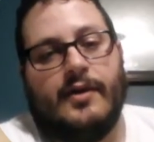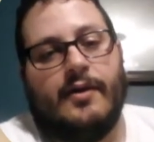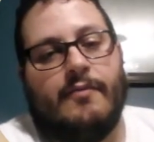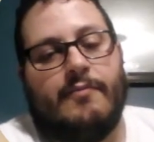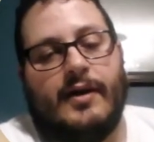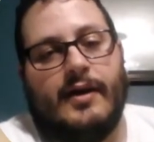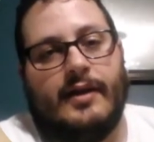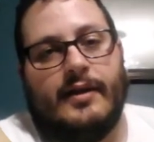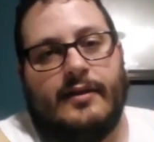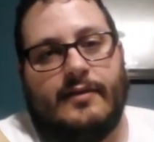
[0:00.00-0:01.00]
but
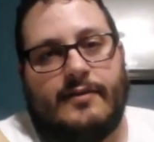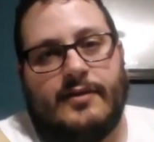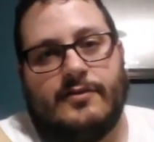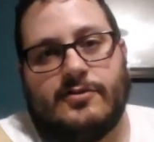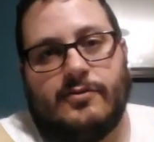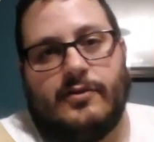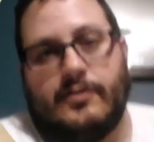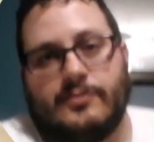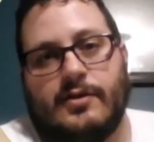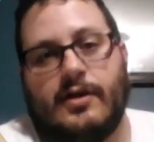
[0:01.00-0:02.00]
these
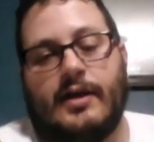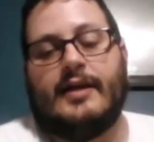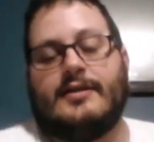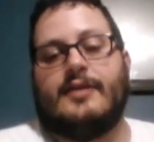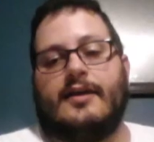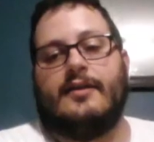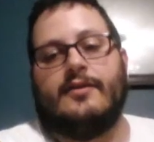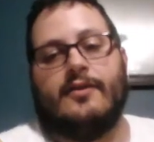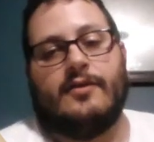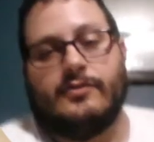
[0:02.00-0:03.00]
soils, like I said,
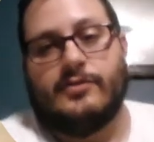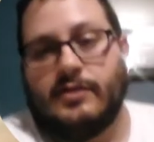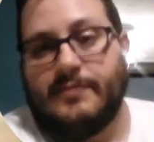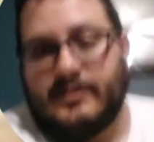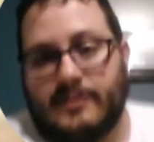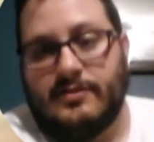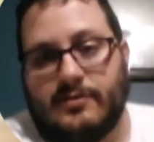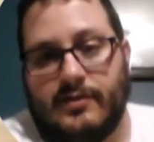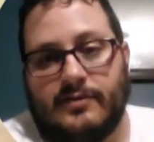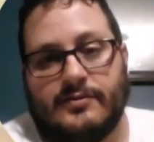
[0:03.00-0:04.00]
they're called serpentine
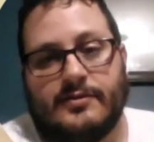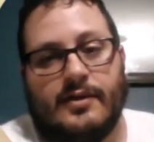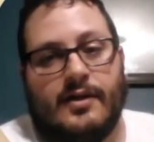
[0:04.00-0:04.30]
soils